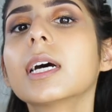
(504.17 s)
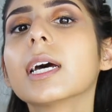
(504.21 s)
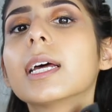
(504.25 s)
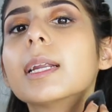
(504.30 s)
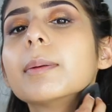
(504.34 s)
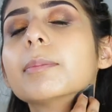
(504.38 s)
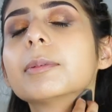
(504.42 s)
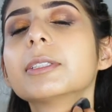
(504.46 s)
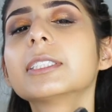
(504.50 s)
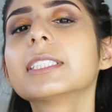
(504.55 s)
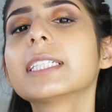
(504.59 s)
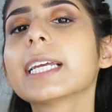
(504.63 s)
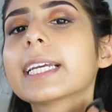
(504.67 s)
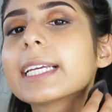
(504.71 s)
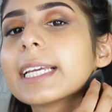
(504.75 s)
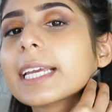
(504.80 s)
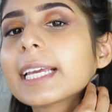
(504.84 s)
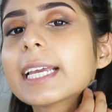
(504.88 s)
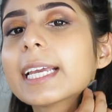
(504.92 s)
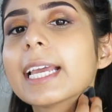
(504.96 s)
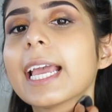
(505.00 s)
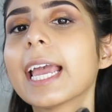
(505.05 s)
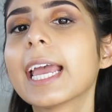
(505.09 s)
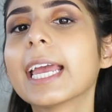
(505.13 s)
And I'm just
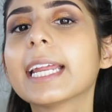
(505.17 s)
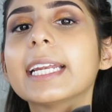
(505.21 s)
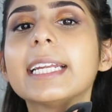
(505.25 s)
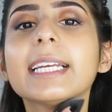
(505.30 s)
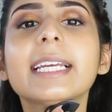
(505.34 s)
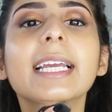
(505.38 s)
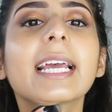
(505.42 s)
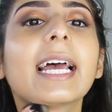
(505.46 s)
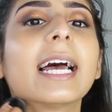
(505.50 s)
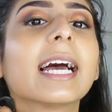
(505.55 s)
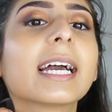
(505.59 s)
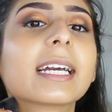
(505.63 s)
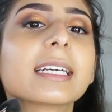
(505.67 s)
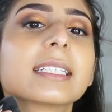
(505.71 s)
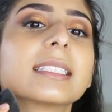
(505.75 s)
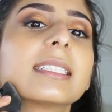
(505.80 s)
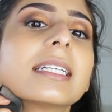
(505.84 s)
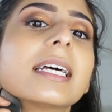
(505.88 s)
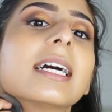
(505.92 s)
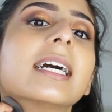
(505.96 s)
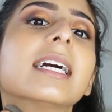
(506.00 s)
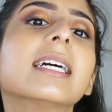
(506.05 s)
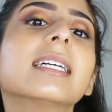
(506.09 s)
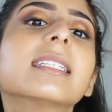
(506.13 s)
taking any
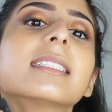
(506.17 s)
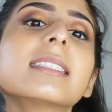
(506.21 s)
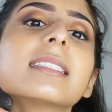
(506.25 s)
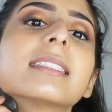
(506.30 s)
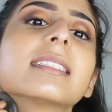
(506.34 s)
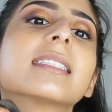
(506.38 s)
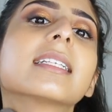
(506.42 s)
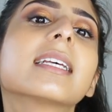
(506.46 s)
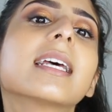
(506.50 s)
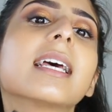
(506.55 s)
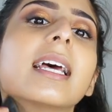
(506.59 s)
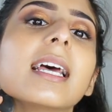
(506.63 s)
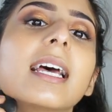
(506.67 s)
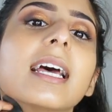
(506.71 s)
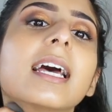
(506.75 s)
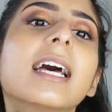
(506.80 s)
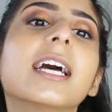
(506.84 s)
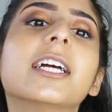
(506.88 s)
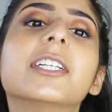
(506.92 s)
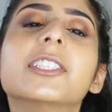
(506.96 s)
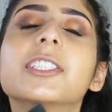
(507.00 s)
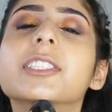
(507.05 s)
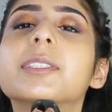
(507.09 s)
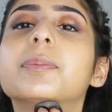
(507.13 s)
excess
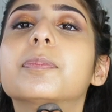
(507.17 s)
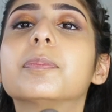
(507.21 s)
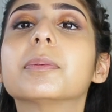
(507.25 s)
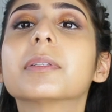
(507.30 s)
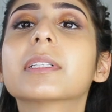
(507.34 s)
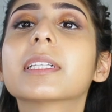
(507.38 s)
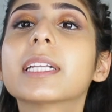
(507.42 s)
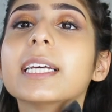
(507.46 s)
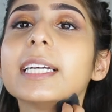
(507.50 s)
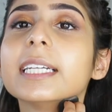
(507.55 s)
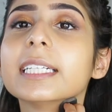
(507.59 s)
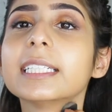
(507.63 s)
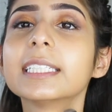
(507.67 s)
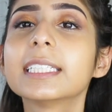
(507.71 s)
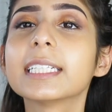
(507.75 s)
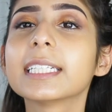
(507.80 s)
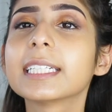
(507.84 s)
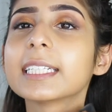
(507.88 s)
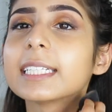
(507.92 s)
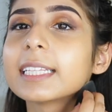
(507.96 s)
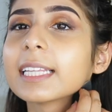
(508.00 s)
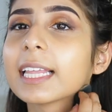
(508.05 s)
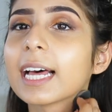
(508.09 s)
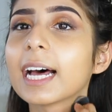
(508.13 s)
and just
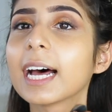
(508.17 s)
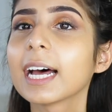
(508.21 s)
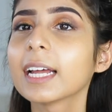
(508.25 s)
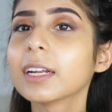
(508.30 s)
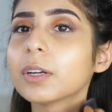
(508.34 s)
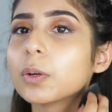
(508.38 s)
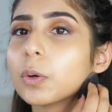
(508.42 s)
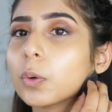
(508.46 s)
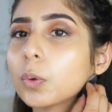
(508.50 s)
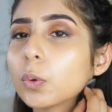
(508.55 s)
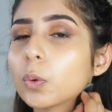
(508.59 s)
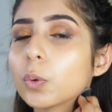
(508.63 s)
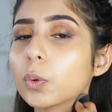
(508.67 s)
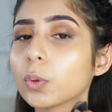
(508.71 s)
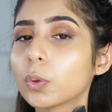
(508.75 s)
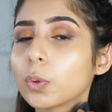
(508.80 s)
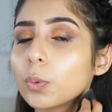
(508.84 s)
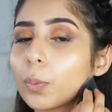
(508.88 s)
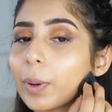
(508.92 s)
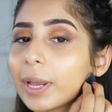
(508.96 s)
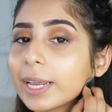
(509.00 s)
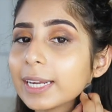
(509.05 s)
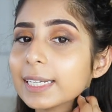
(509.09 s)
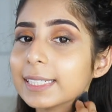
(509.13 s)
blending that all the
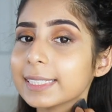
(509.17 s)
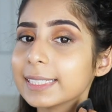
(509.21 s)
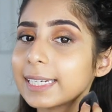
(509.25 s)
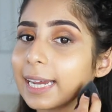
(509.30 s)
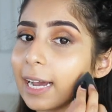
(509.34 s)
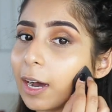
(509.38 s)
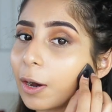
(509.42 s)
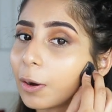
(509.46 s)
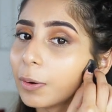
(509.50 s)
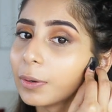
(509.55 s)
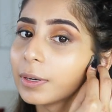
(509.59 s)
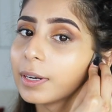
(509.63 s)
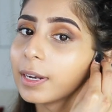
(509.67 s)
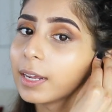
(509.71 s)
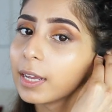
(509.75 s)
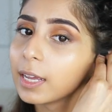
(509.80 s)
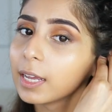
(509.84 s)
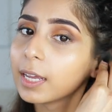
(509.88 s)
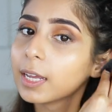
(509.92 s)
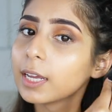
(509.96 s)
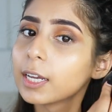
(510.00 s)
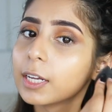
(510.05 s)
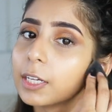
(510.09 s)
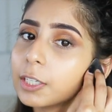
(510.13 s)
way down
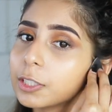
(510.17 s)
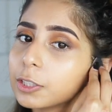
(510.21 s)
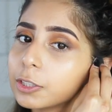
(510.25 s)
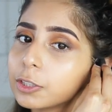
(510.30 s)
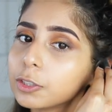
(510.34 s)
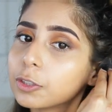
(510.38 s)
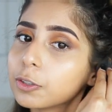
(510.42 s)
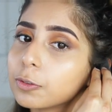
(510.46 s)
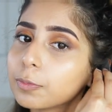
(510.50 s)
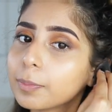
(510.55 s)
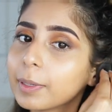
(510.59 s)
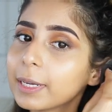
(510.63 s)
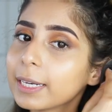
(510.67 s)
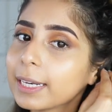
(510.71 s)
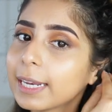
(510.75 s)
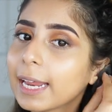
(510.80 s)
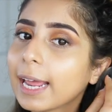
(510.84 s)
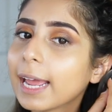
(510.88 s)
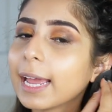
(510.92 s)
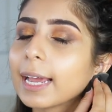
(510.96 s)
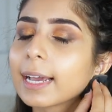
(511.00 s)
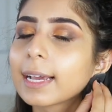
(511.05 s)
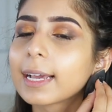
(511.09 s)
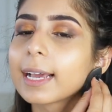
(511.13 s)
to my
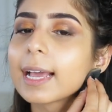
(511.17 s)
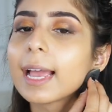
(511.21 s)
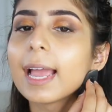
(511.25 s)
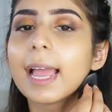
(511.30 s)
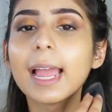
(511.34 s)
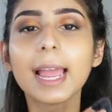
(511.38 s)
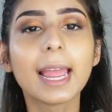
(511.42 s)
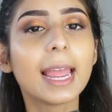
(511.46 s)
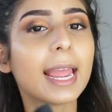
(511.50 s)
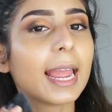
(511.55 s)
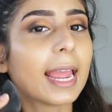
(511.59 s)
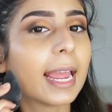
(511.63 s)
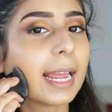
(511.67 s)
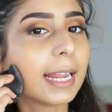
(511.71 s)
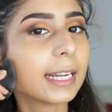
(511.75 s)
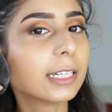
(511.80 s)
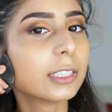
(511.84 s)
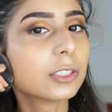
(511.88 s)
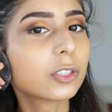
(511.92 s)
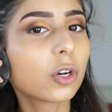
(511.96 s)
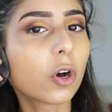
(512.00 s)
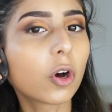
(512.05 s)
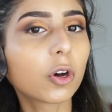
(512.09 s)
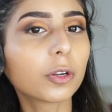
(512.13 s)
neck
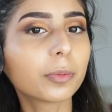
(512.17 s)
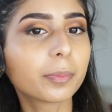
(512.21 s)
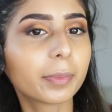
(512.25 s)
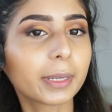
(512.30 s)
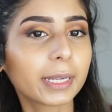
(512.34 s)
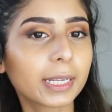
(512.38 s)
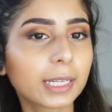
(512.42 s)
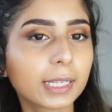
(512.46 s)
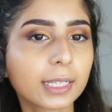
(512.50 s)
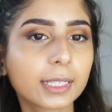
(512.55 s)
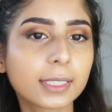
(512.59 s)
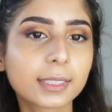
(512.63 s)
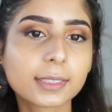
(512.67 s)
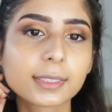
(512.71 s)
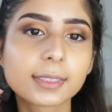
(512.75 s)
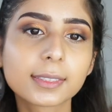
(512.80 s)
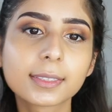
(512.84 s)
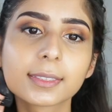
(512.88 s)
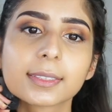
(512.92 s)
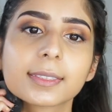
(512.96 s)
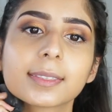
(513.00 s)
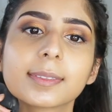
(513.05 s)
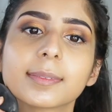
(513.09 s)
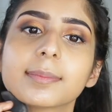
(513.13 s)
and on my
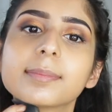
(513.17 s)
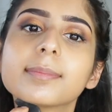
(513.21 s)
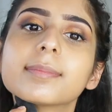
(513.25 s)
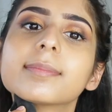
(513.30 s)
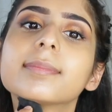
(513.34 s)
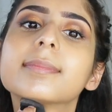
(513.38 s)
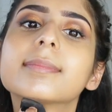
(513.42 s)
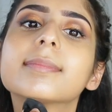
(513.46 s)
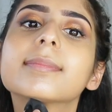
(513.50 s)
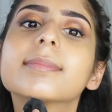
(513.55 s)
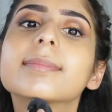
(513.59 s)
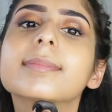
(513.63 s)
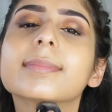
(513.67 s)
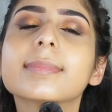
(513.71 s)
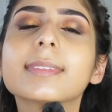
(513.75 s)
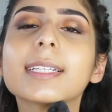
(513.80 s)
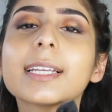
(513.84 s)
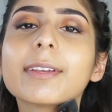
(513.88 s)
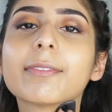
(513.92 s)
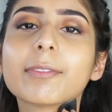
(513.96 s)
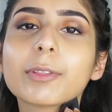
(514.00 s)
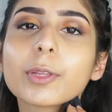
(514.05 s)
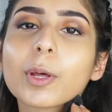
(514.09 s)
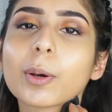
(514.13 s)
ears.
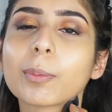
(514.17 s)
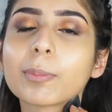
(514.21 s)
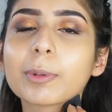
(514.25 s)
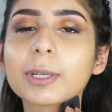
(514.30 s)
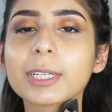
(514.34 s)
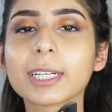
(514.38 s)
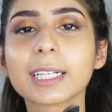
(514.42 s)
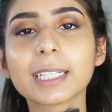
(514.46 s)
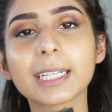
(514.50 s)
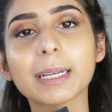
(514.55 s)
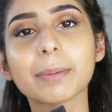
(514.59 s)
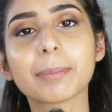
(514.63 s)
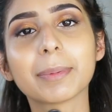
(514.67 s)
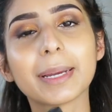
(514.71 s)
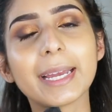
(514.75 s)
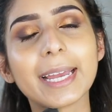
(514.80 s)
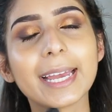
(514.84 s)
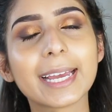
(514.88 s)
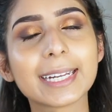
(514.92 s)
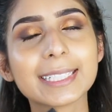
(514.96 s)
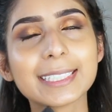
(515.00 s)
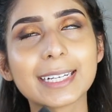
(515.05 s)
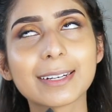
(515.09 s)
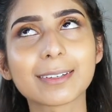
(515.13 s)
Even though I'm gonna let my
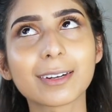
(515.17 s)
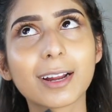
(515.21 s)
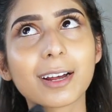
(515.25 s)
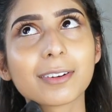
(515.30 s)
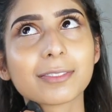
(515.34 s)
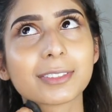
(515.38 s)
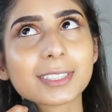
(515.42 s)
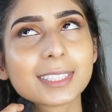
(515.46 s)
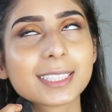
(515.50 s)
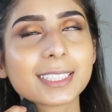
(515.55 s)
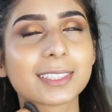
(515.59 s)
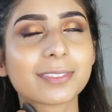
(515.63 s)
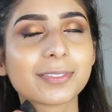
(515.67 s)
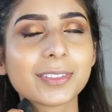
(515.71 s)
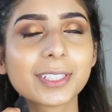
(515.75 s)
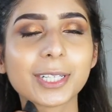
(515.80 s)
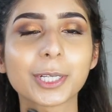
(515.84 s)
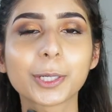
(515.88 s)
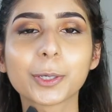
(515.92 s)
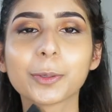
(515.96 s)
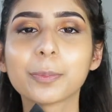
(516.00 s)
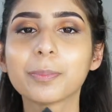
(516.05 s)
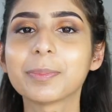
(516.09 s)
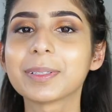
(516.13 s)
hair down after this
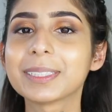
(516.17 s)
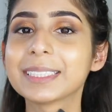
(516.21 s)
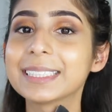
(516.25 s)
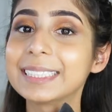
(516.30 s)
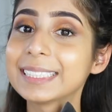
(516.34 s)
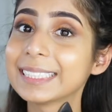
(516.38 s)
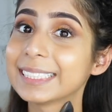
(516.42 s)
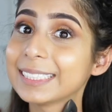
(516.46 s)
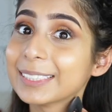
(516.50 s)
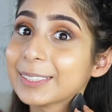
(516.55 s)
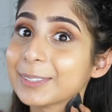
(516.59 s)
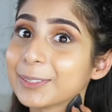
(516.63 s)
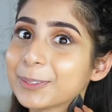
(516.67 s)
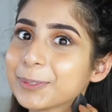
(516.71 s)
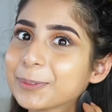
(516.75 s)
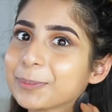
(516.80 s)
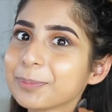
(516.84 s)
video, but still.